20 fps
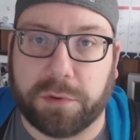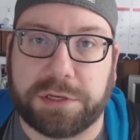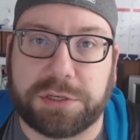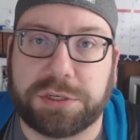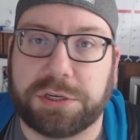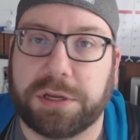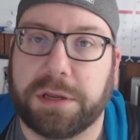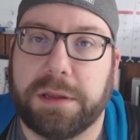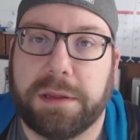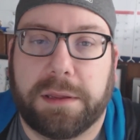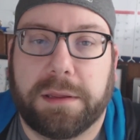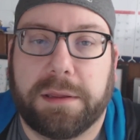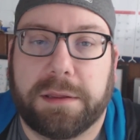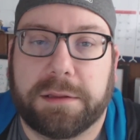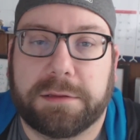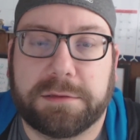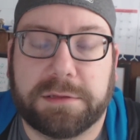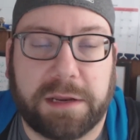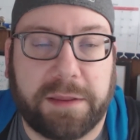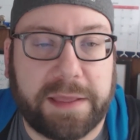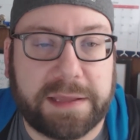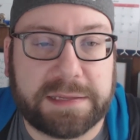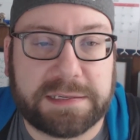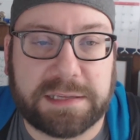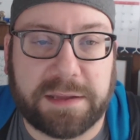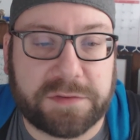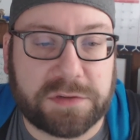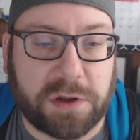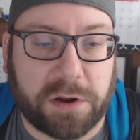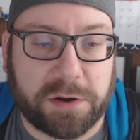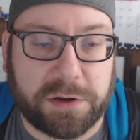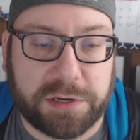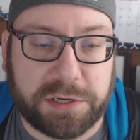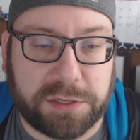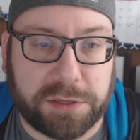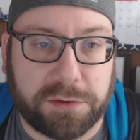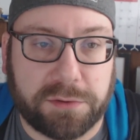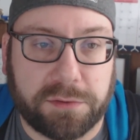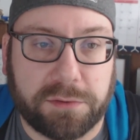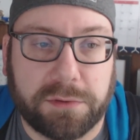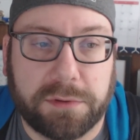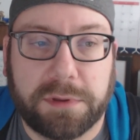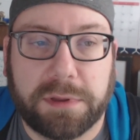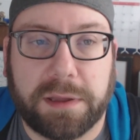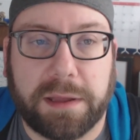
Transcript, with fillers: which none of that stuff is hard to do.